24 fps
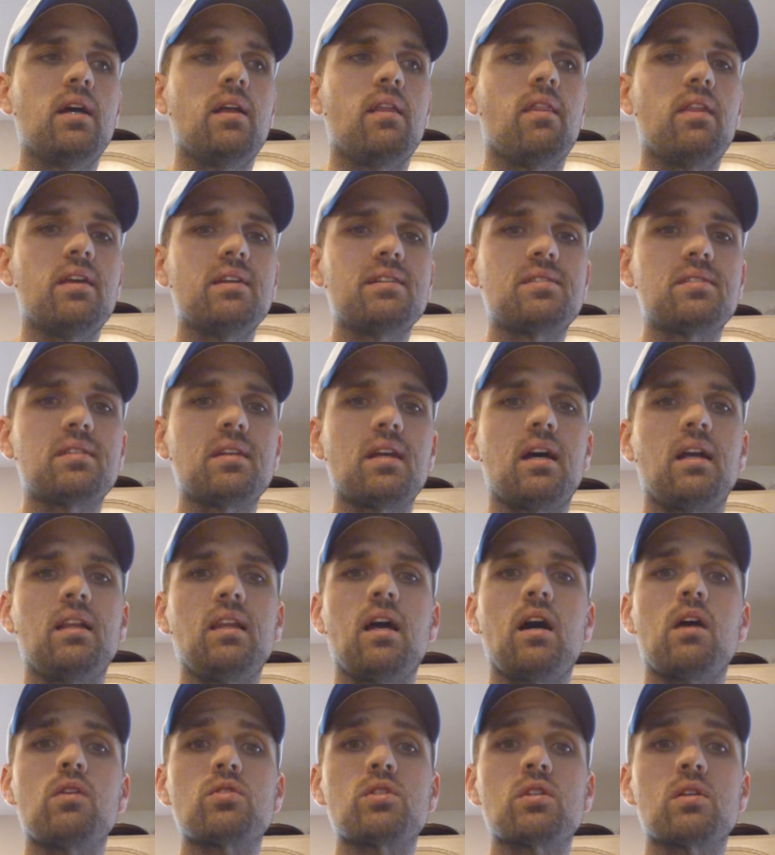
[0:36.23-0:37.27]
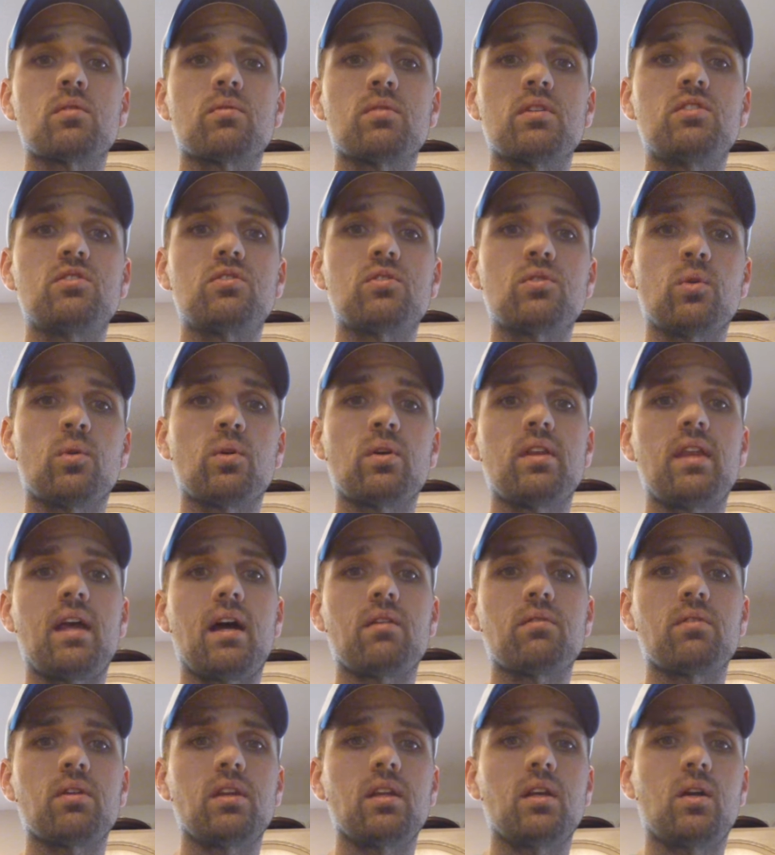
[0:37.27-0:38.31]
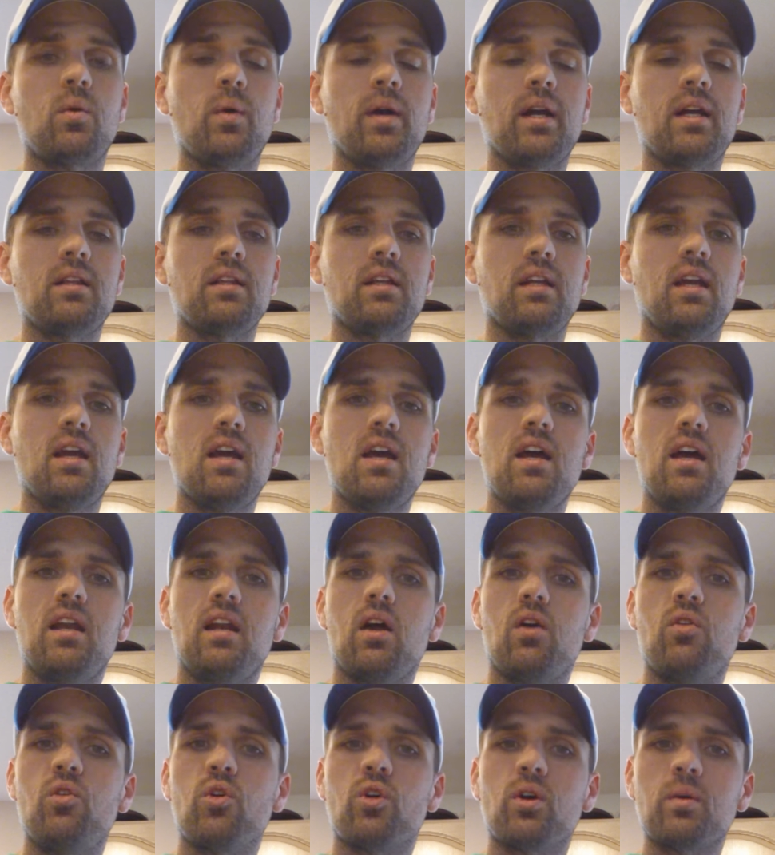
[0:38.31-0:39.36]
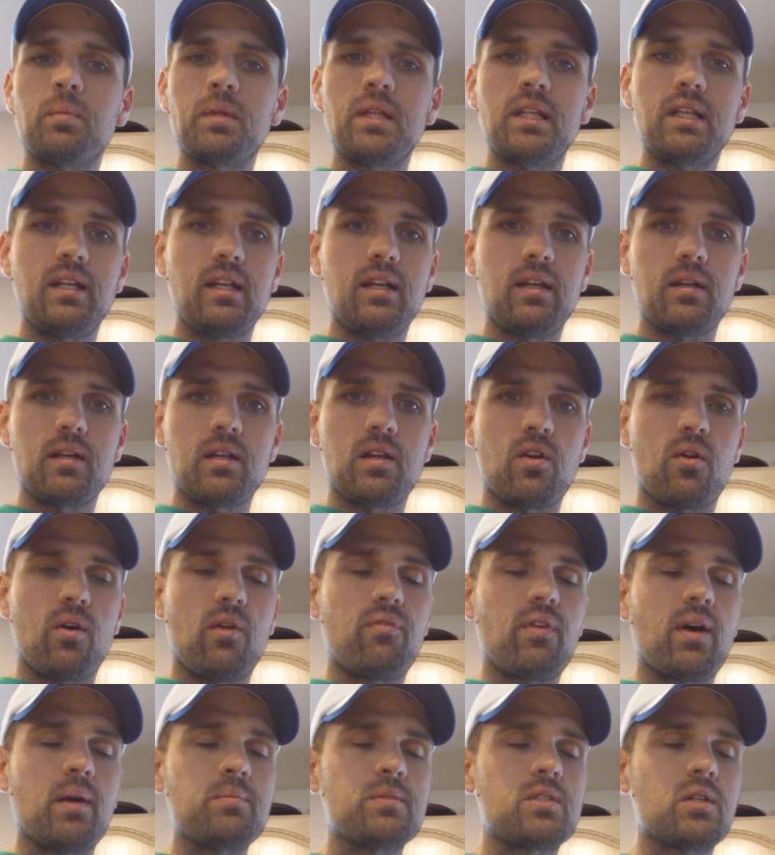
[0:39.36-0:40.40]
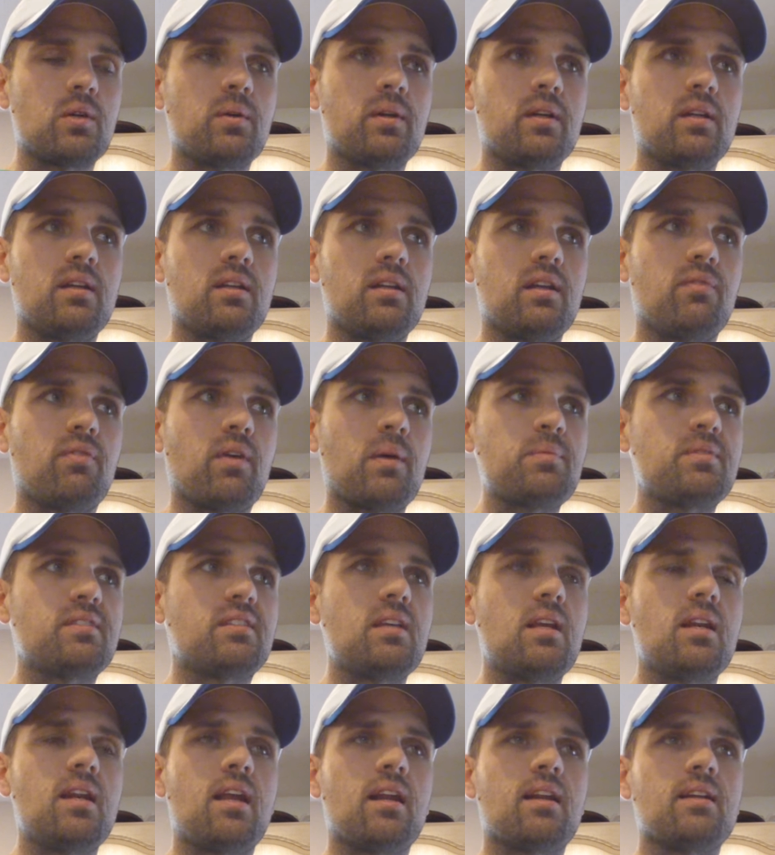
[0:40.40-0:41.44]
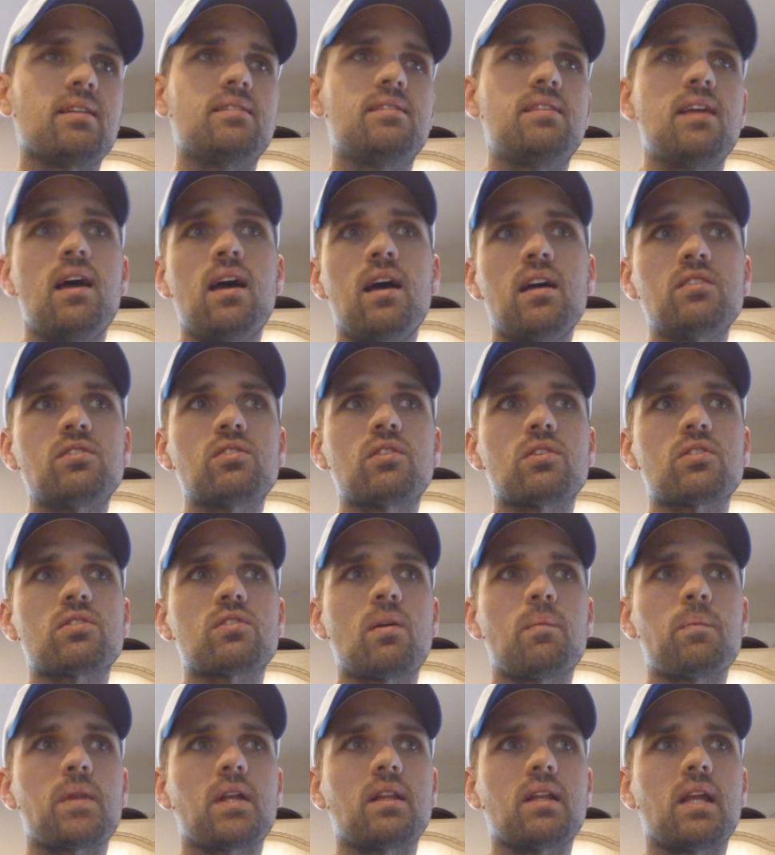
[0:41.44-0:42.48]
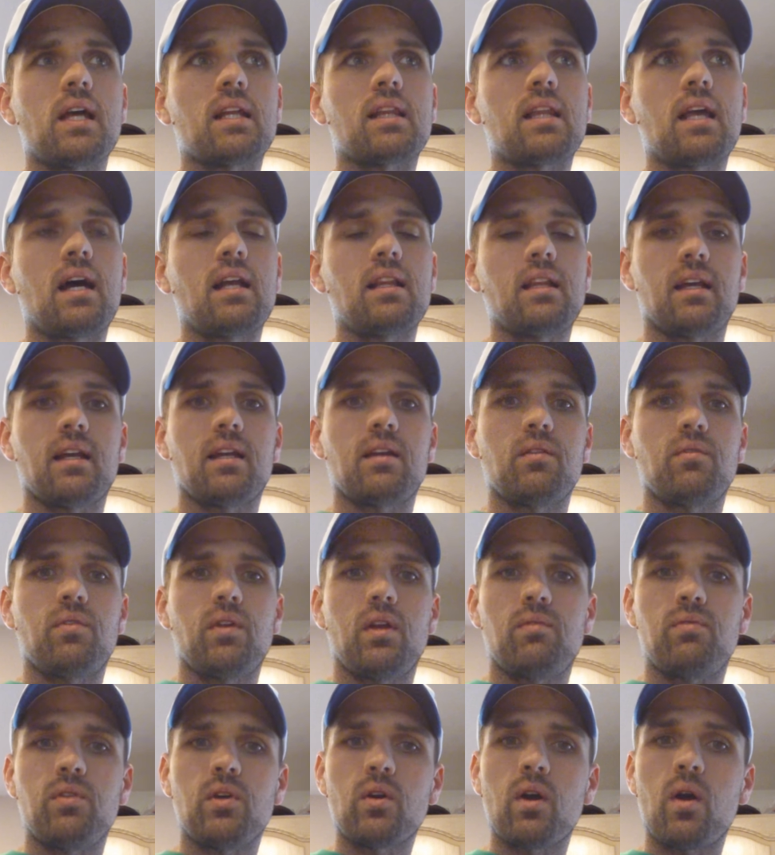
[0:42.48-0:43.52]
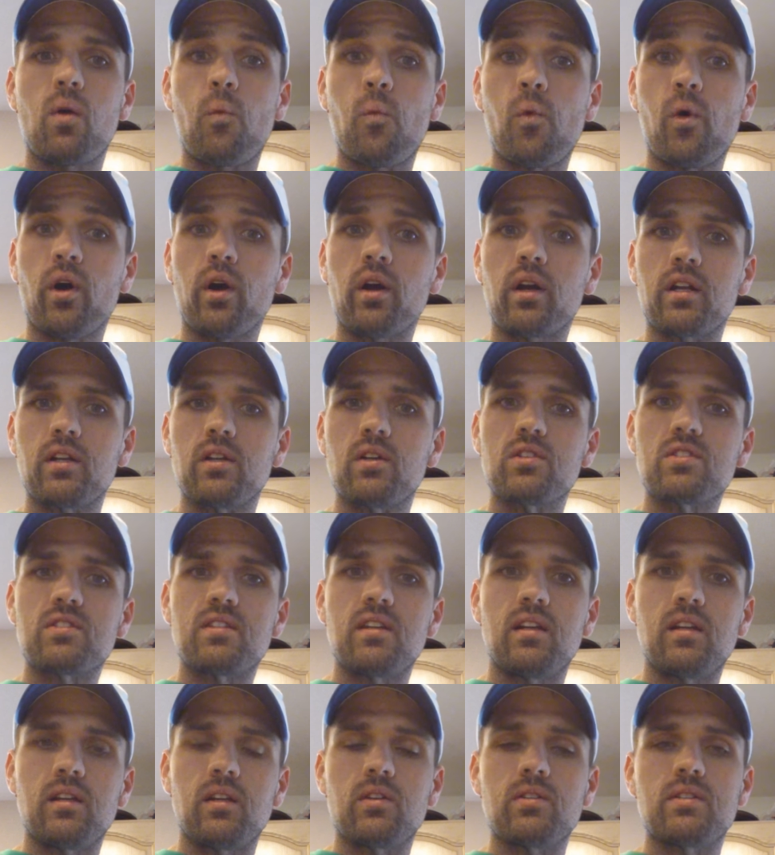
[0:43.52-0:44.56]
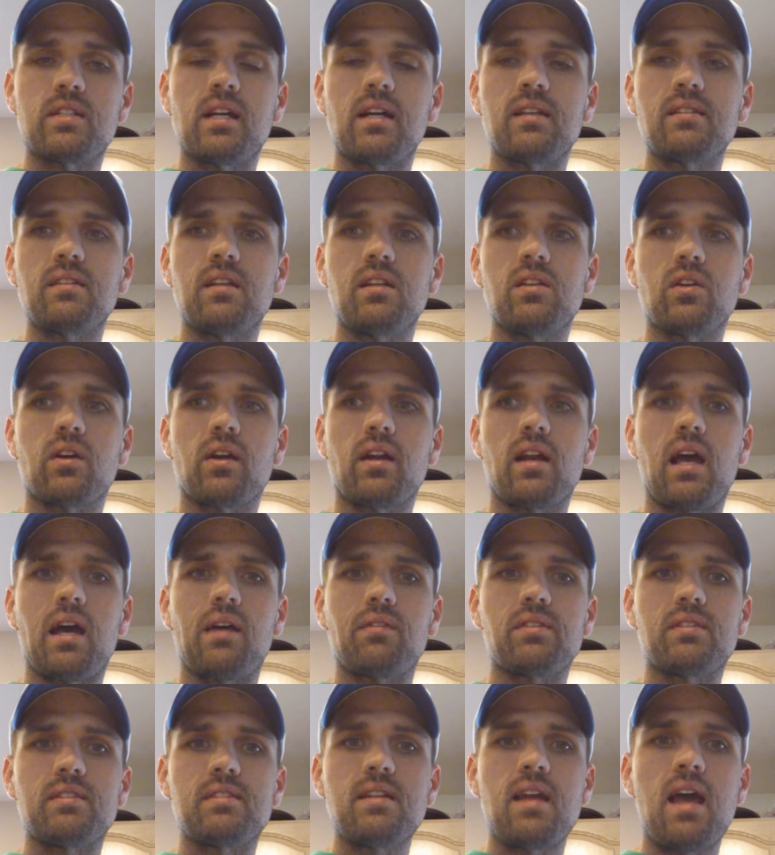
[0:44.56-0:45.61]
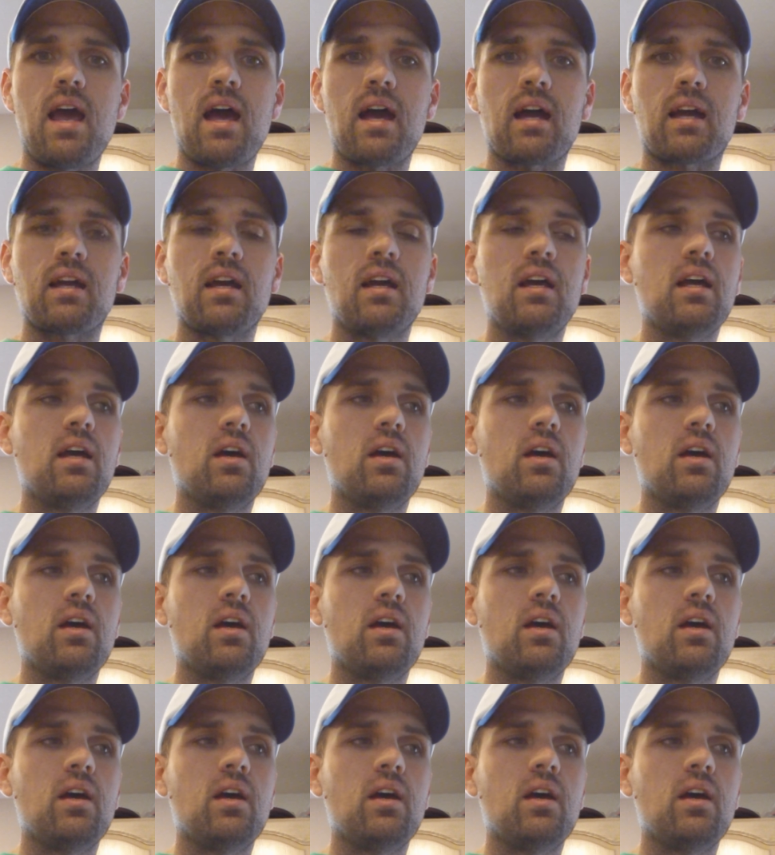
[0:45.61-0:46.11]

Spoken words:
This allows you to restore that really quickly. Now normally, if I'm sitting at a desk or something like that, like if you're at work and you're sitting at your desk and you're going to have a snack